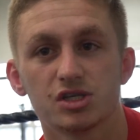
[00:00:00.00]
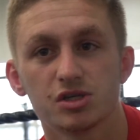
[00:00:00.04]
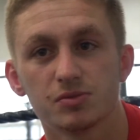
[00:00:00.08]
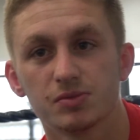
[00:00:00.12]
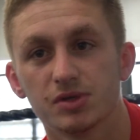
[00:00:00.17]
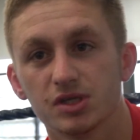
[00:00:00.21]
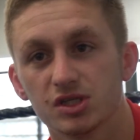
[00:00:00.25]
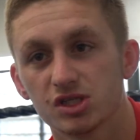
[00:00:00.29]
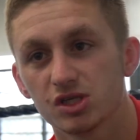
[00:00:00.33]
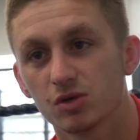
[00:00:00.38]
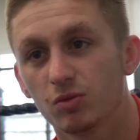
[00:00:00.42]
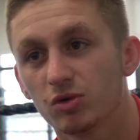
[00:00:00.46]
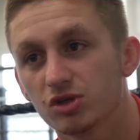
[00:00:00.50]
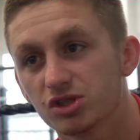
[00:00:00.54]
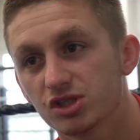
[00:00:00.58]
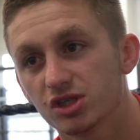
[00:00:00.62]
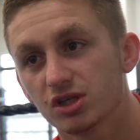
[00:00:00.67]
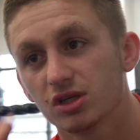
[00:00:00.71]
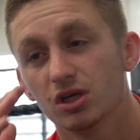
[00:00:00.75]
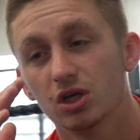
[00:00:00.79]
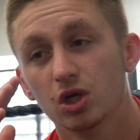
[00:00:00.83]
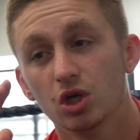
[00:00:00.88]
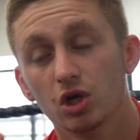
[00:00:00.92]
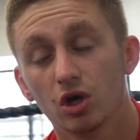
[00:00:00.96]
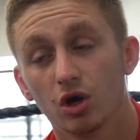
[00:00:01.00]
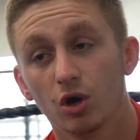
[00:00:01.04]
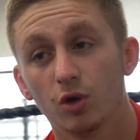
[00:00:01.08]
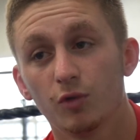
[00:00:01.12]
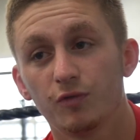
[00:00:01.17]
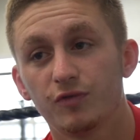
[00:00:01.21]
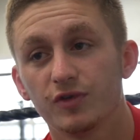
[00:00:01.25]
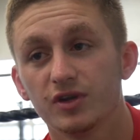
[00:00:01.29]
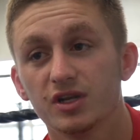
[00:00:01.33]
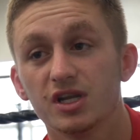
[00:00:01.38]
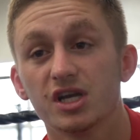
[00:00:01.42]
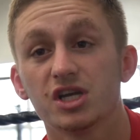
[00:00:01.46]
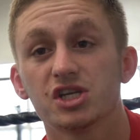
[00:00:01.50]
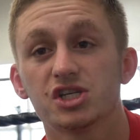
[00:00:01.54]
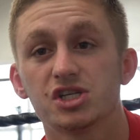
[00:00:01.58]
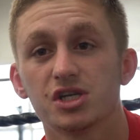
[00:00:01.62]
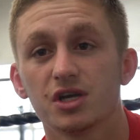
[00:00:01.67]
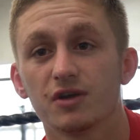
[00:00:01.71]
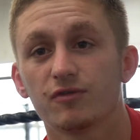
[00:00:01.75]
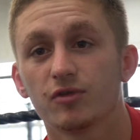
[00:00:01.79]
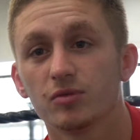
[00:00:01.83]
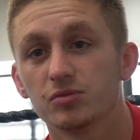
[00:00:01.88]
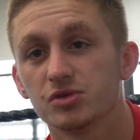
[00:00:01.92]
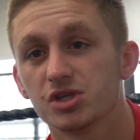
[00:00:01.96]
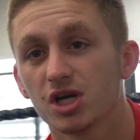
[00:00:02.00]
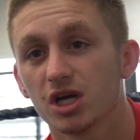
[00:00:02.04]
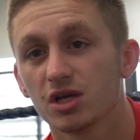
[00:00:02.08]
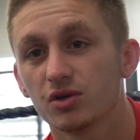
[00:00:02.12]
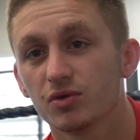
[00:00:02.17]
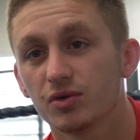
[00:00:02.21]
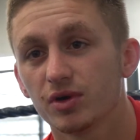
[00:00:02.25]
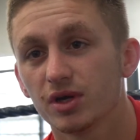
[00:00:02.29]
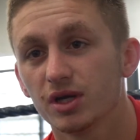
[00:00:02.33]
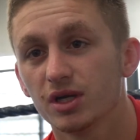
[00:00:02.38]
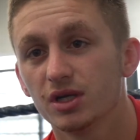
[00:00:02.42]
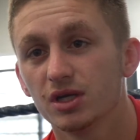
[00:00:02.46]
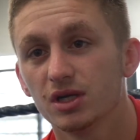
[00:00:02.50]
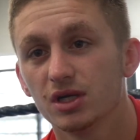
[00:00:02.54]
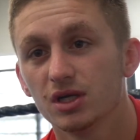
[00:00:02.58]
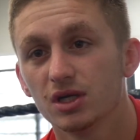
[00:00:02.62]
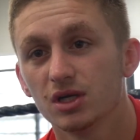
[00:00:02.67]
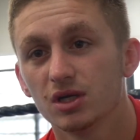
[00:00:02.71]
Do you know what I mean? So once hopefully next year from January,